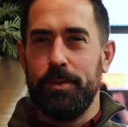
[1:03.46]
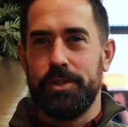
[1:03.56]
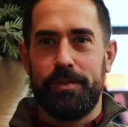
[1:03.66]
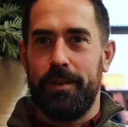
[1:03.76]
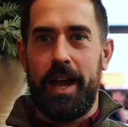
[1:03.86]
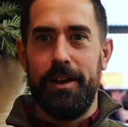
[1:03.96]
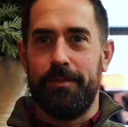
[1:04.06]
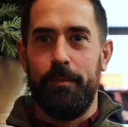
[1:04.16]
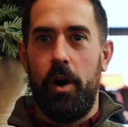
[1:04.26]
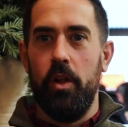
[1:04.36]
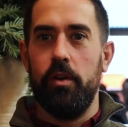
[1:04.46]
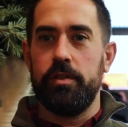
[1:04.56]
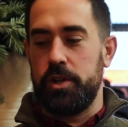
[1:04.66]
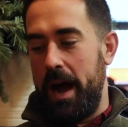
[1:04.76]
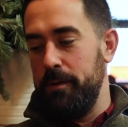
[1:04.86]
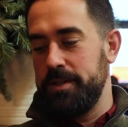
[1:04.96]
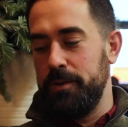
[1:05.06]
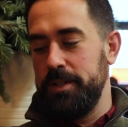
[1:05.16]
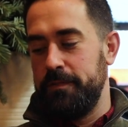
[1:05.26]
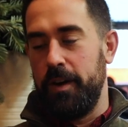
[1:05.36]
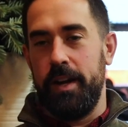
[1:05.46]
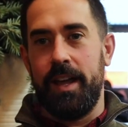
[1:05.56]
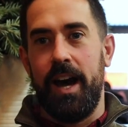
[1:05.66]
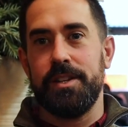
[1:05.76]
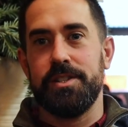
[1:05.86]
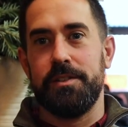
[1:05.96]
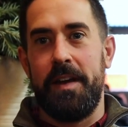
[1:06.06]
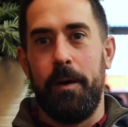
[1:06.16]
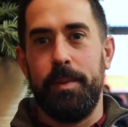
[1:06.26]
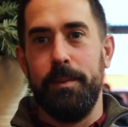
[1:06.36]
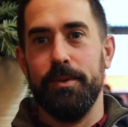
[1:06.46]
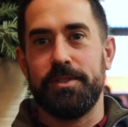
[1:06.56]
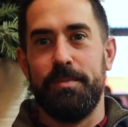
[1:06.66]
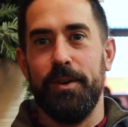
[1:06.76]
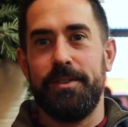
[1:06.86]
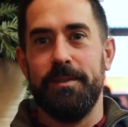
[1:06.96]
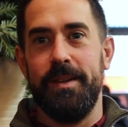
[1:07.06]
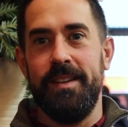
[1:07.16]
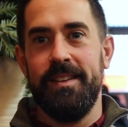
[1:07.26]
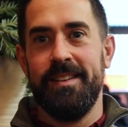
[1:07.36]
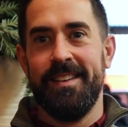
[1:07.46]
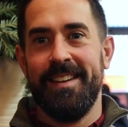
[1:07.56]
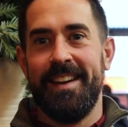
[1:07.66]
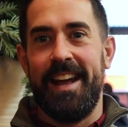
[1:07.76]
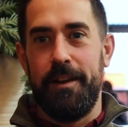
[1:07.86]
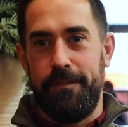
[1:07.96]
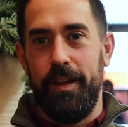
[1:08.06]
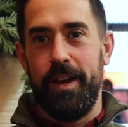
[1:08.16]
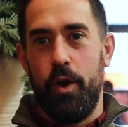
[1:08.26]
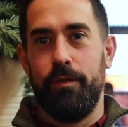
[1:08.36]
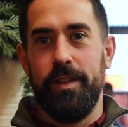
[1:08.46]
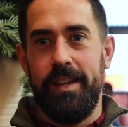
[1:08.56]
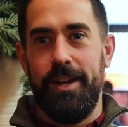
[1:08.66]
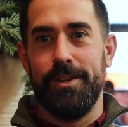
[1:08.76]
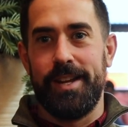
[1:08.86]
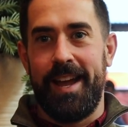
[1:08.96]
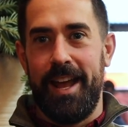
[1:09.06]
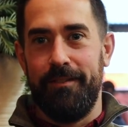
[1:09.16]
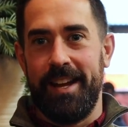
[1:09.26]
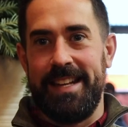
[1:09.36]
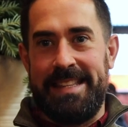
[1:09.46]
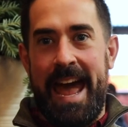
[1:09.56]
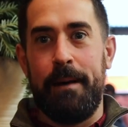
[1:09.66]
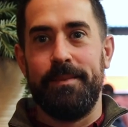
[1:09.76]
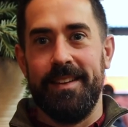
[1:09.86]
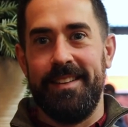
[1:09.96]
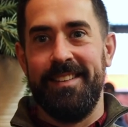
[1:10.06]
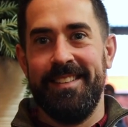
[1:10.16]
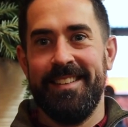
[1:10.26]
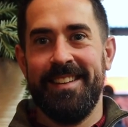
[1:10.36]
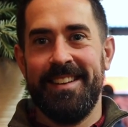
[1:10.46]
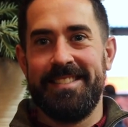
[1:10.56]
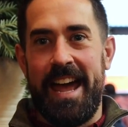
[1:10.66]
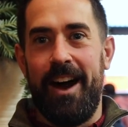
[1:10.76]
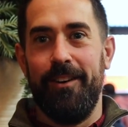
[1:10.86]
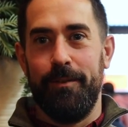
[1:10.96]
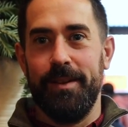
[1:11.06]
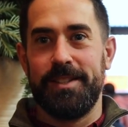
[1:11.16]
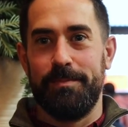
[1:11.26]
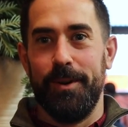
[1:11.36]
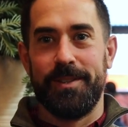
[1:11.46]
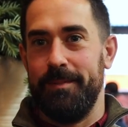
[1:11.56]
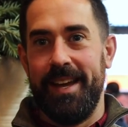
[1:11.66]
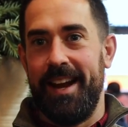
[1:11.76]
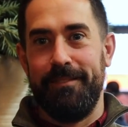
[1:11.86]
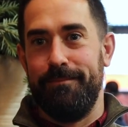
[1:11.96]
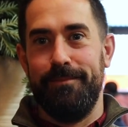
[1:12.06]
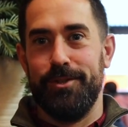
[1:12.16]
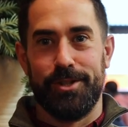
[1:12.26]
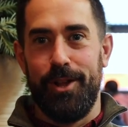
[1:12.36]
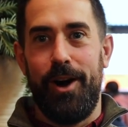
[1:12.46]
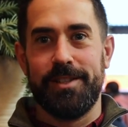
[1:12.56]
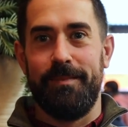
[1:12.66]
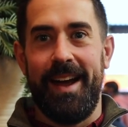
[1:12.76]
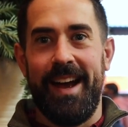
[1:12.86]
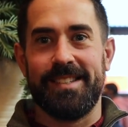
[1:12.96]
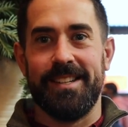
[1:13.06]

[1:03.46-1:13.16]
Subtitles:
people just kind of from all over. So I was always very conscious of how people spoke to me. And I felt like over the years, I kind of like adapted to how everybody spoke to me, and I just lost my accent.